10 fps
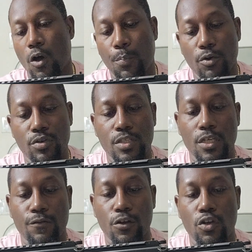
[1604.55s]
upper
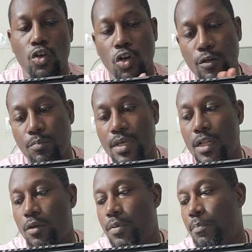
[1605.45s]
receiver could be a
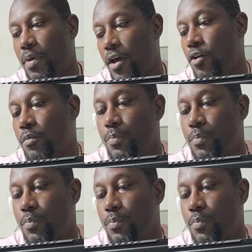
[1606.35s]
little bit better,